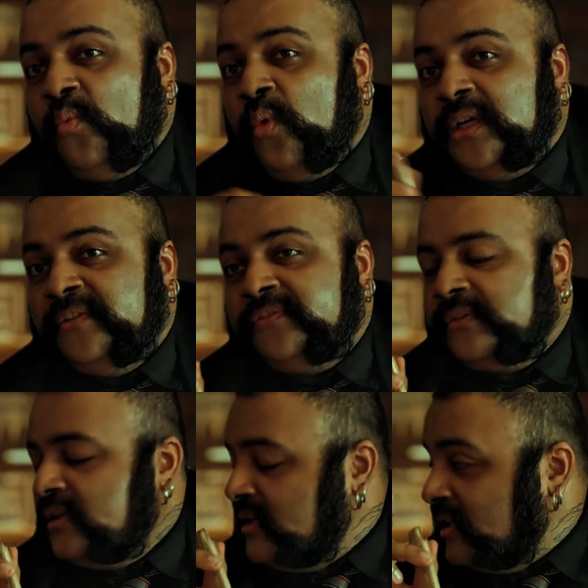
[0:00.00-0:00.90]
What if,
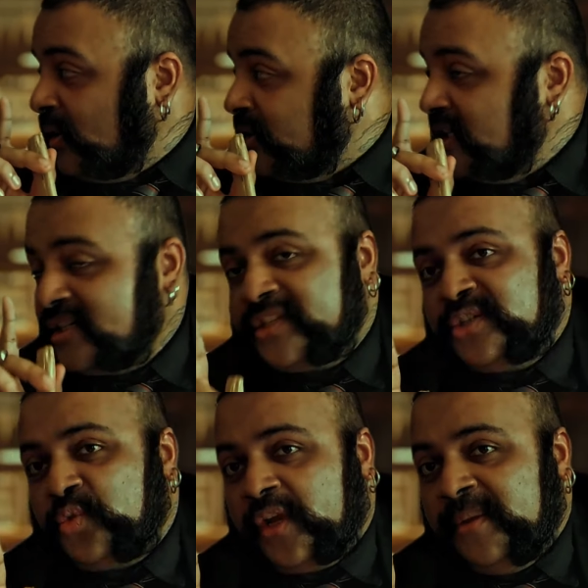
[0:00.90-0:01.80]
now here's the
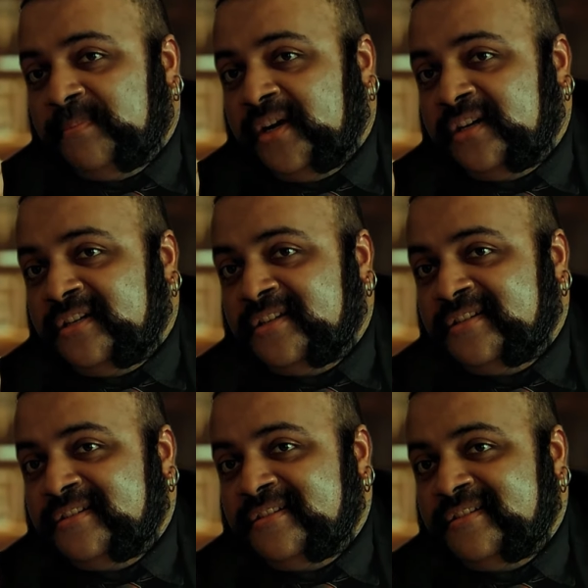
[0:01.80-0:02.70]
tricky part.
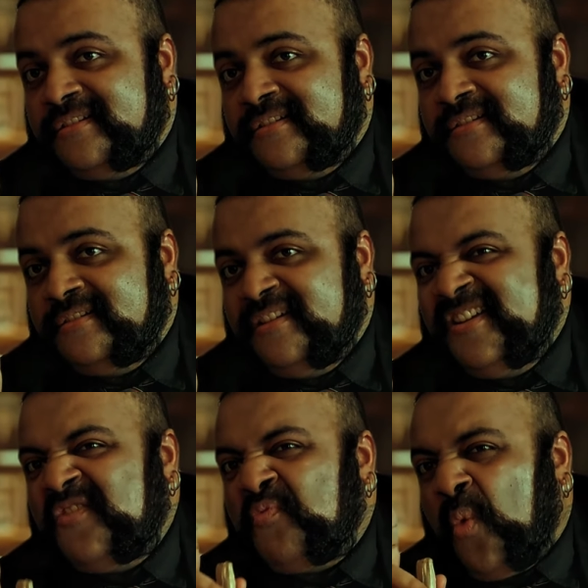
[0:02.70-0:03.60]

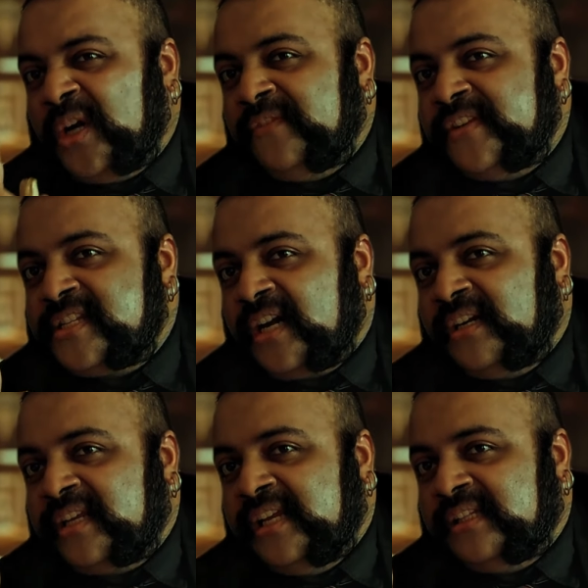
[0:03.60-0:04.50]
What if he
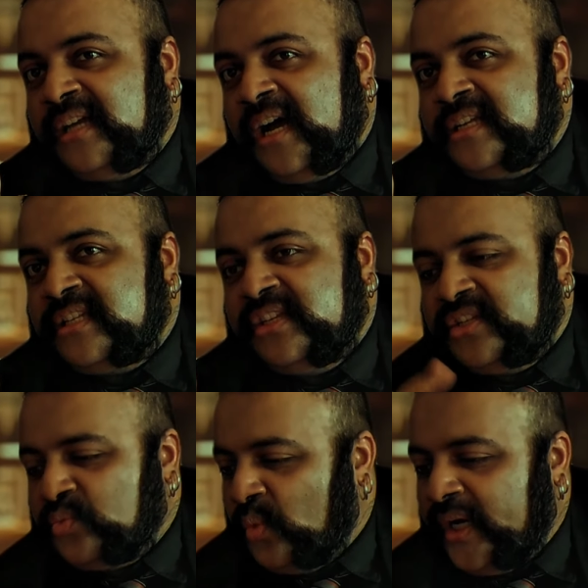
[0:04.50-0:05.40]
started killing the
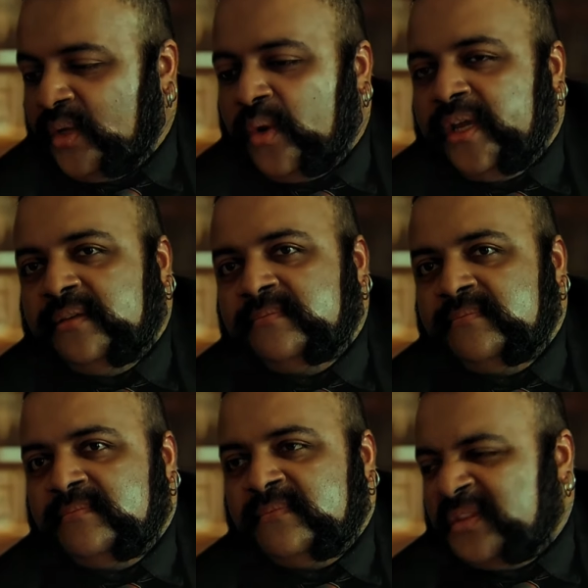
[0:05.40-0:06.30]
hostages right away?
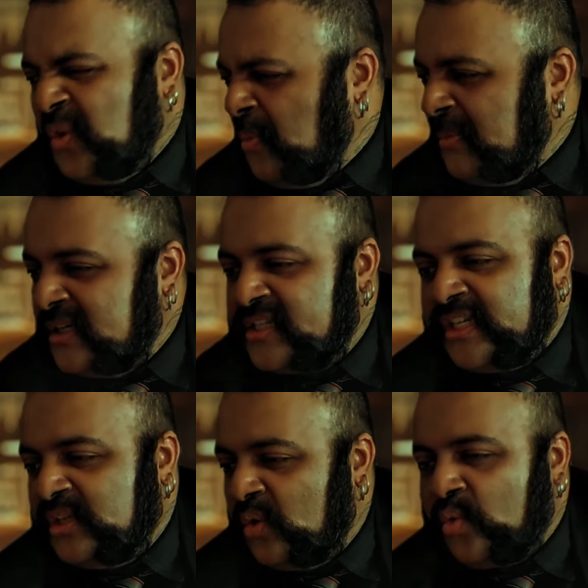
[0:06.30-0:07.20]
No
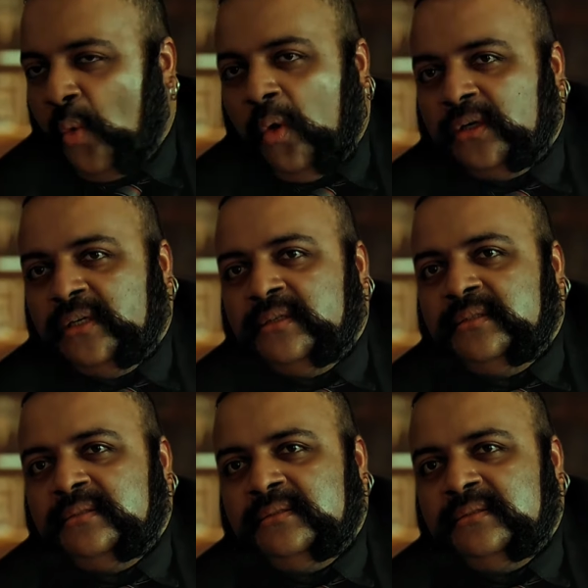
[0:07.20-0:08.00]
mercy, no quarter.